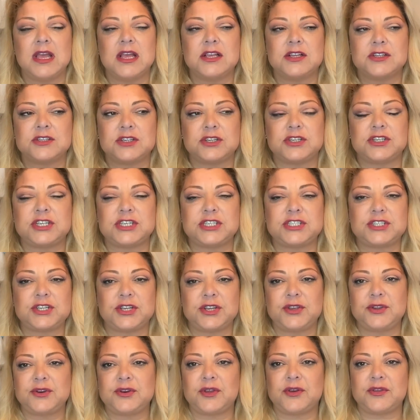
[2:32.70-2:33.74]
So just so
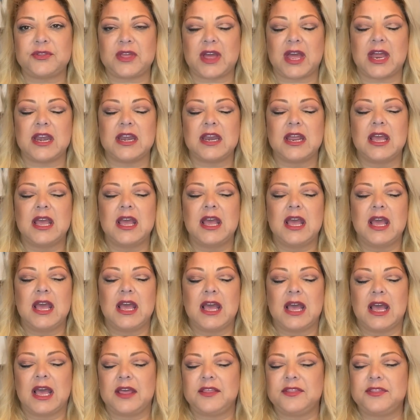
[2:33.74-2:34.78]
you know that.
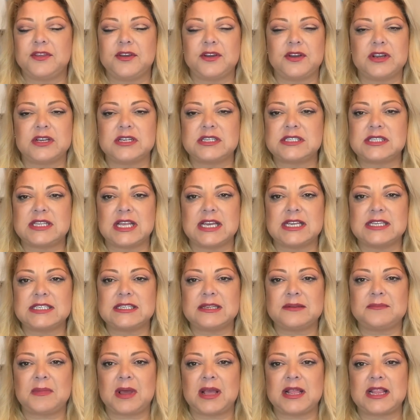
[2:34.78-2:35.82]
There's things
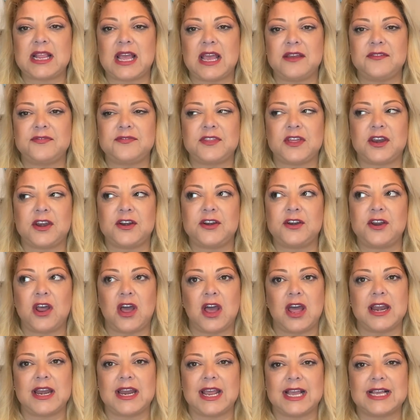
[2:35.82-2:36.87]
in my life that are
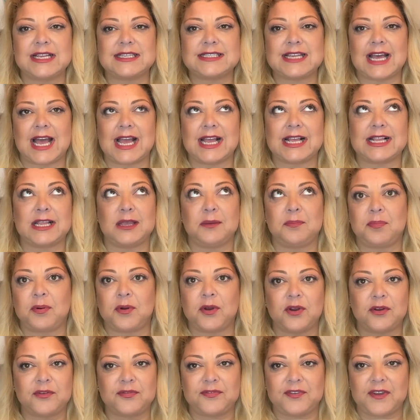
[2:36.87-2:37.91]
not exactly
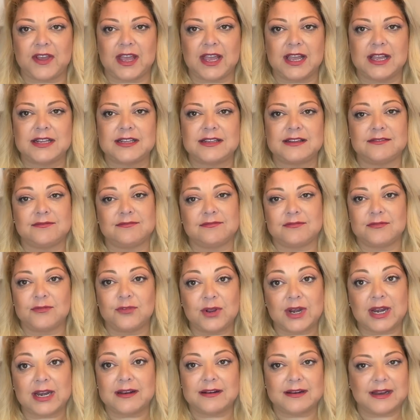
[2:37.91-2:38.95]
perfect.
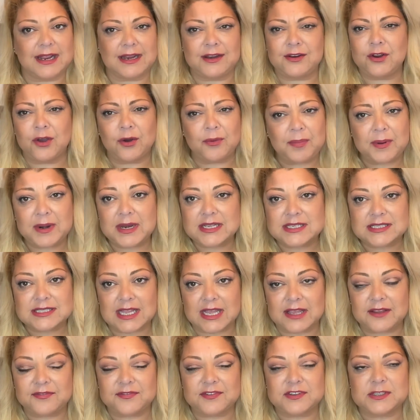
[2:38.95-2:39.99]
Nobody's
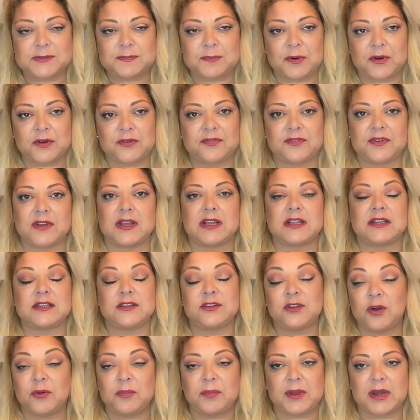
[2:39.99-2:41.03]
life is perfect,
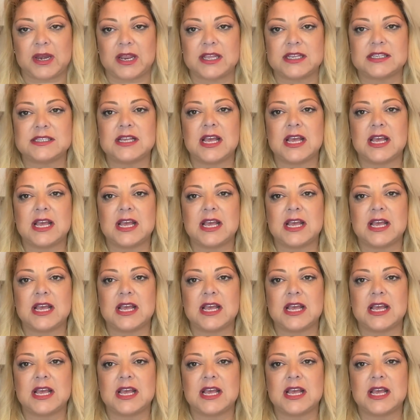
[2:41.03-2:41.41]
nobody's.